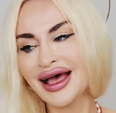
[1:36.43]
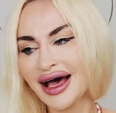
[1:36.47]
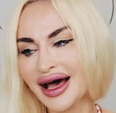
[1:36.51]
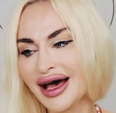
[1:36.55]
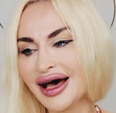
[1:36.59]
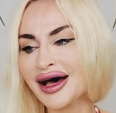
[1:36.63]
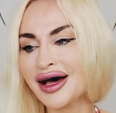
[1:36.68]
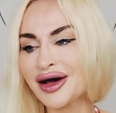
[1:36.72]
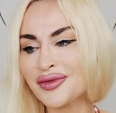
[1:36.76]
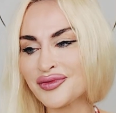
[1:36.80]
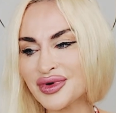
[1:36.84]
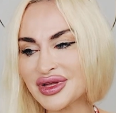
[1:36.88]

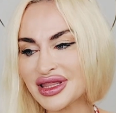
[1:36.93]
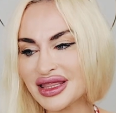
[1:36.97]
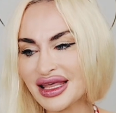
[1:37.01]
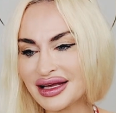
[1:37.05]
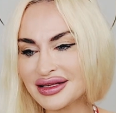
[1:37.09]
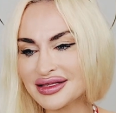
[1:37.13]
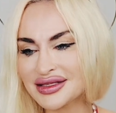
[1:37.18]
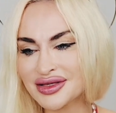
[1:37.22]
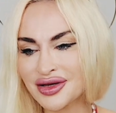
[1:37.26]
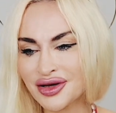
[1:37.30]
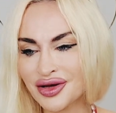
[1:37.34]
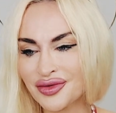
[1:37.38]
But
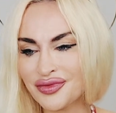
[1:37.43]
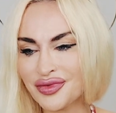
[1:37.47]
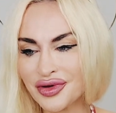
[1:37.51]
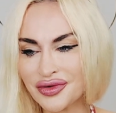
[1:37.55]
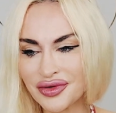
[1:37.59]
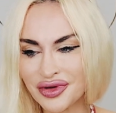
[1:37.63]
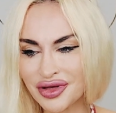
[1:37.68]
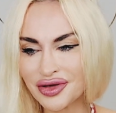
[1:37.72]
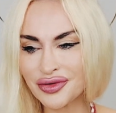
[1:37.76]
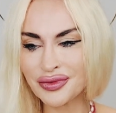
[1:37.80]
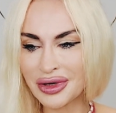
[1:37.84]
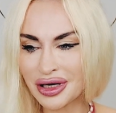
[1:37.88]
that Scorpio
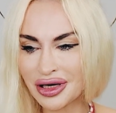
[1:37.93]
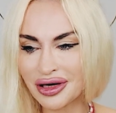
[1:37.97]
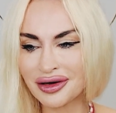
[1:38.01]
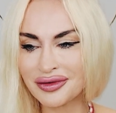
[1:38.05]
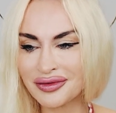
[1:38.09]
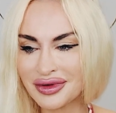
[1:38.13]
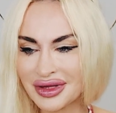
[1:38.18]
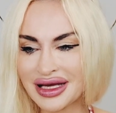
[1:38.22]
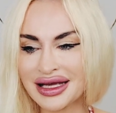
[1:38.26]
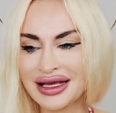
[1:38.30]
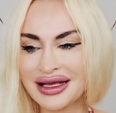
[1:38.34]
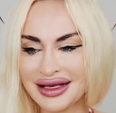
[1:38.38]

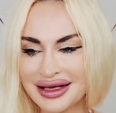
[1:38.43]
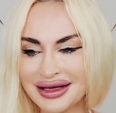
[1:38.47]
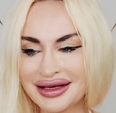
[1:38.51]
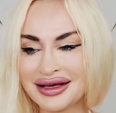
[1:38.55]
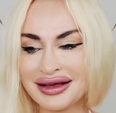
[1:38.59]
humor, like,